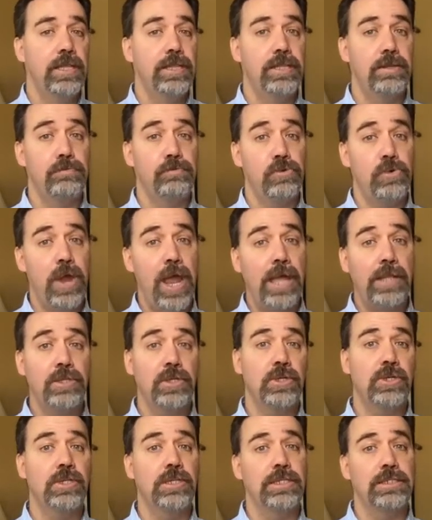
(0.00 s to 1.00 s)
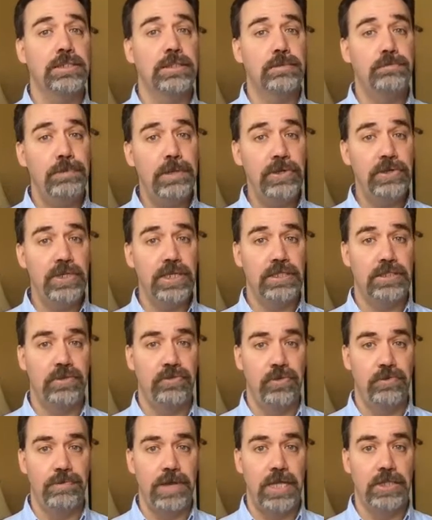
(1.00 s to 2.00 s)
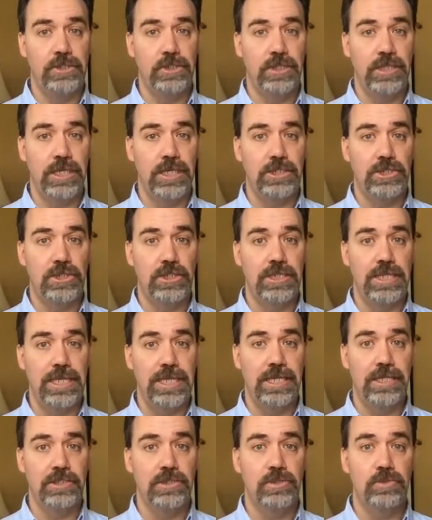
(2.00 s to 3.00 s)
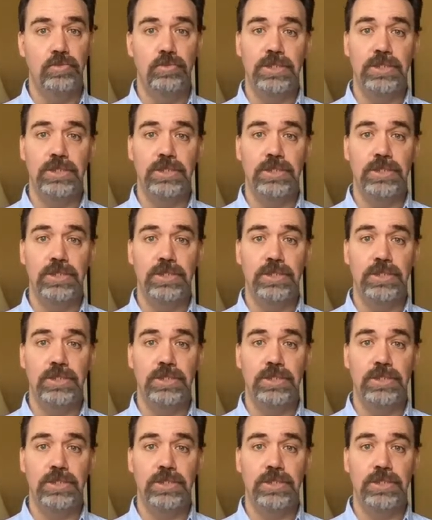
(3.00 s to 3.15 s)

The practical experience of a modulation is